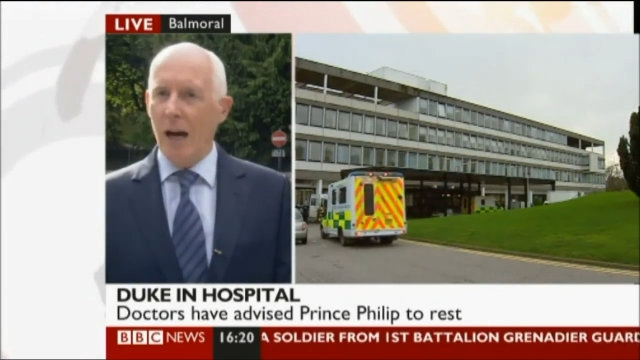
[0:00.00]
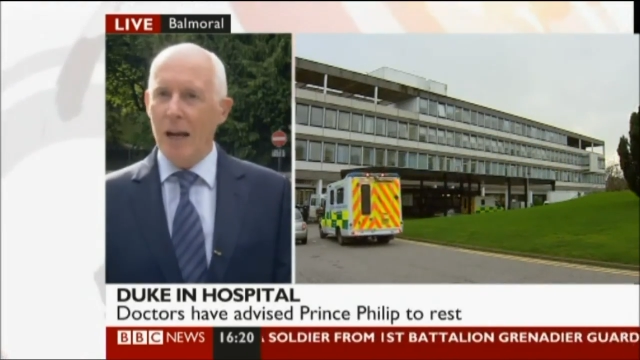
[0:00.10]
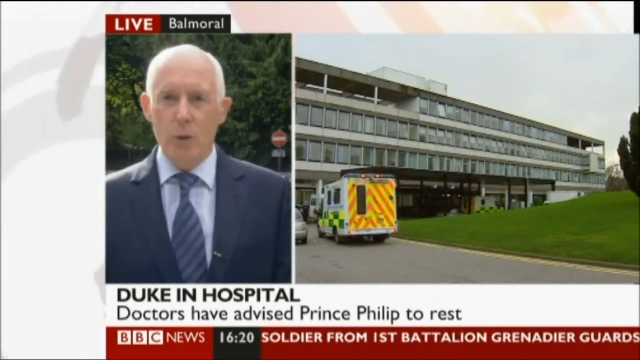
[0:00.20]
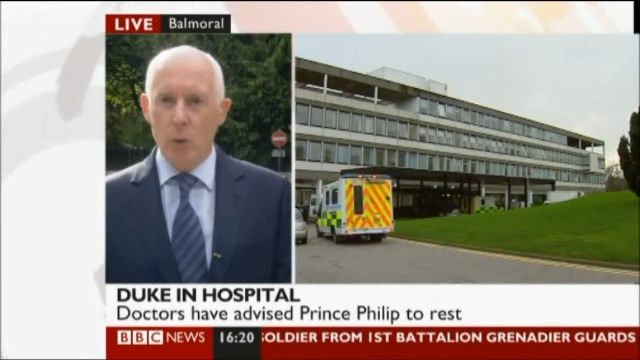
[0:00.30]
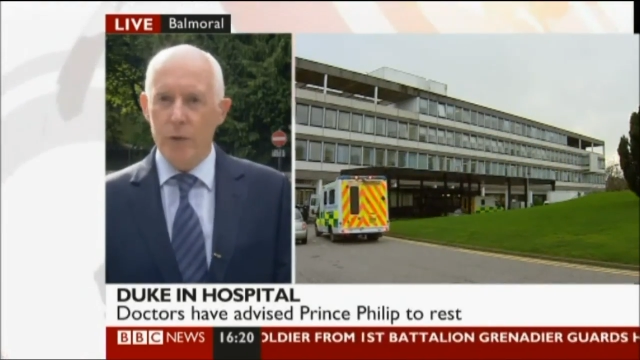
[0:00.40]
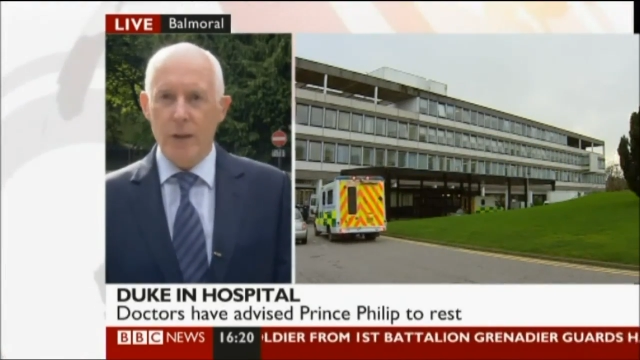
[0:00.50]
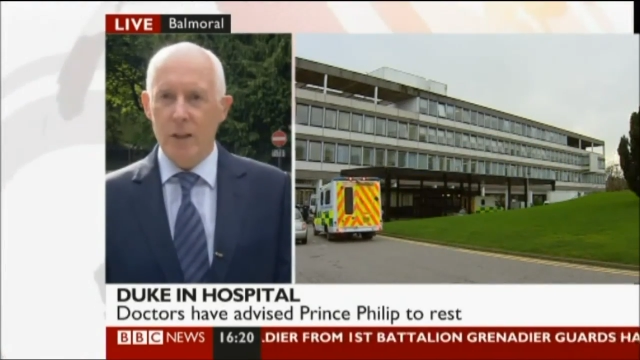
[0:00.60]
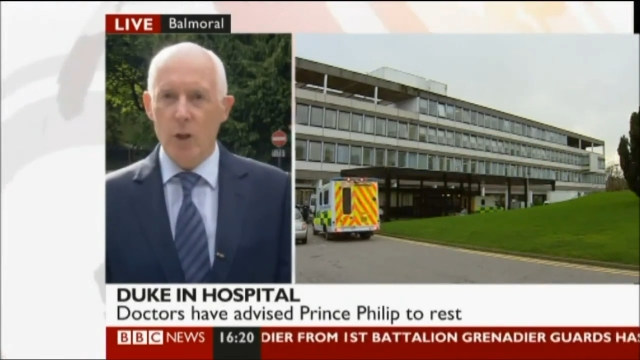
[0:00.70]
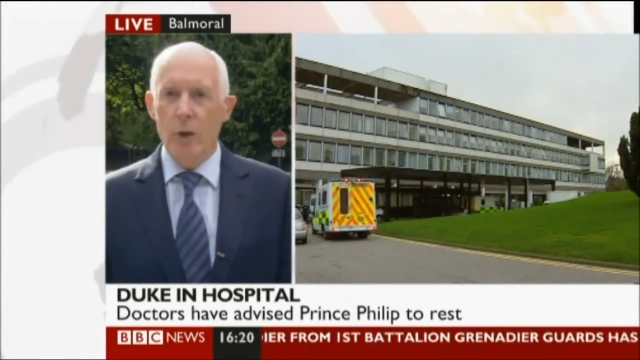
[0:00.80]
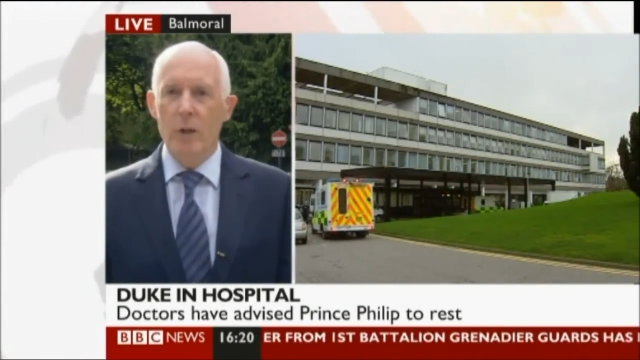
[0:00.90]
I don't think
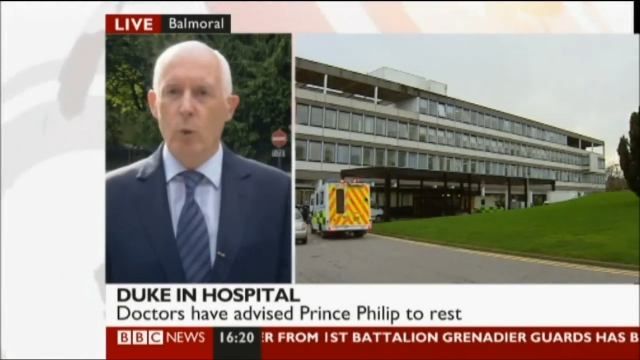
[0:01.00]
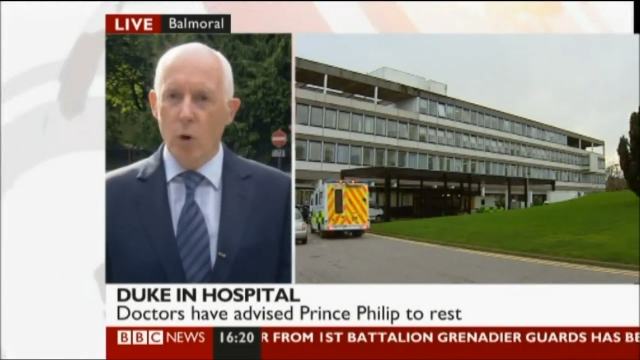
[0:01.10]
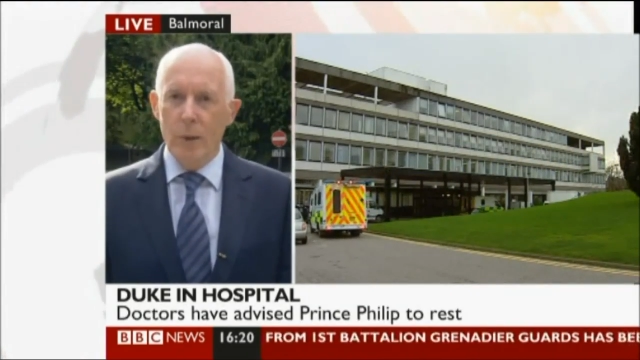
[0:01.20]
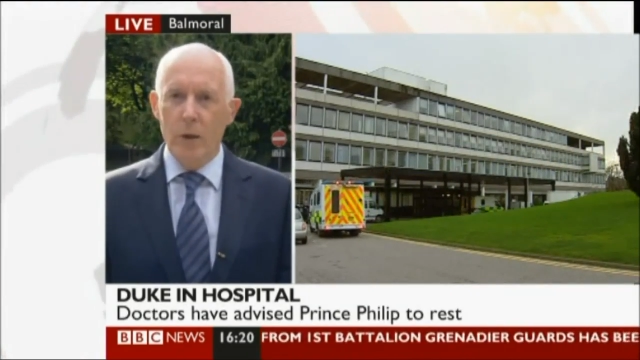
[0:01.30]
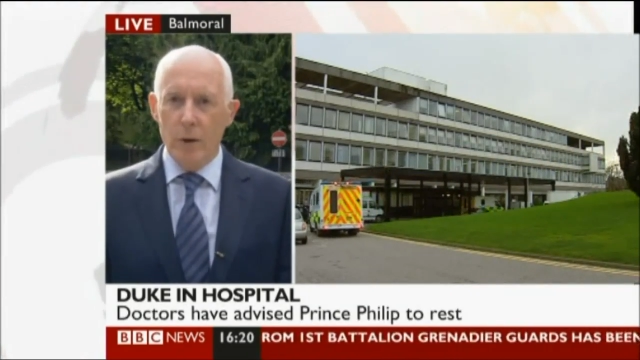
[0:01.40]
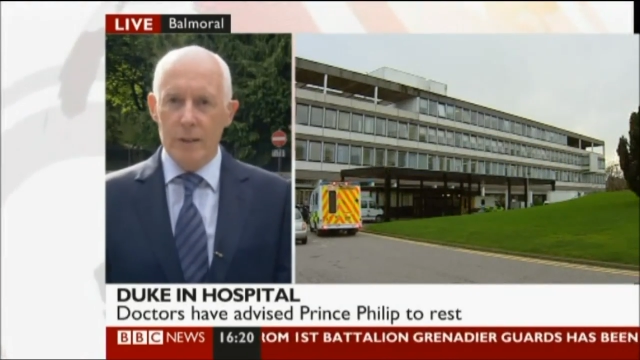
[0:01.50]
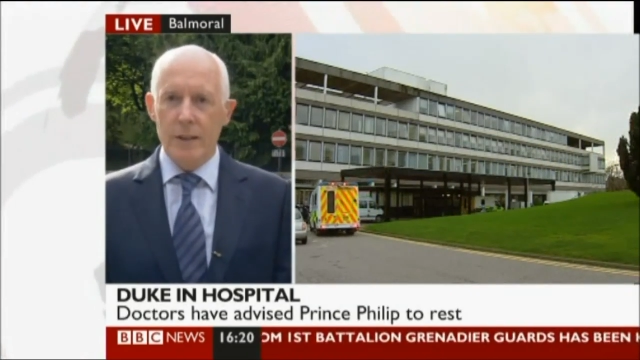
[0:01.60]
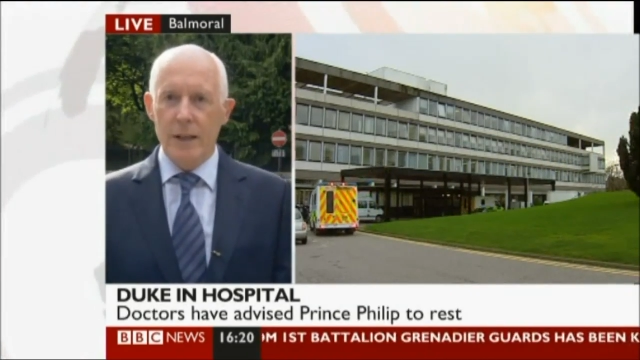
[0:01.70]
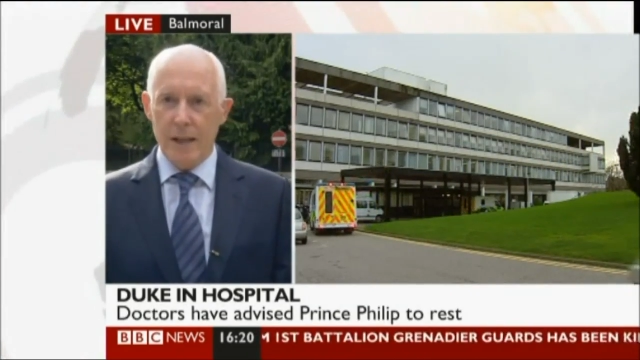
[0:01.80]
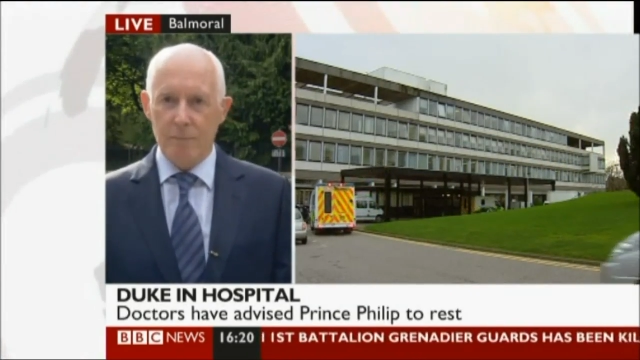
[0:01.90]
the Queen will be going
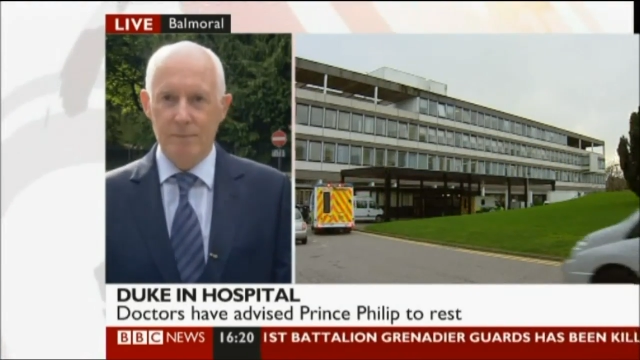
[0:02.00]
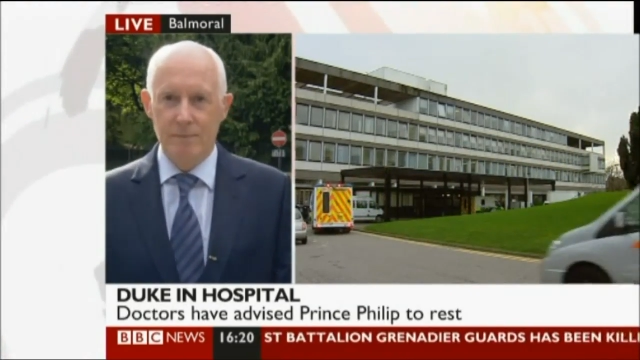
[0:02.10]
today.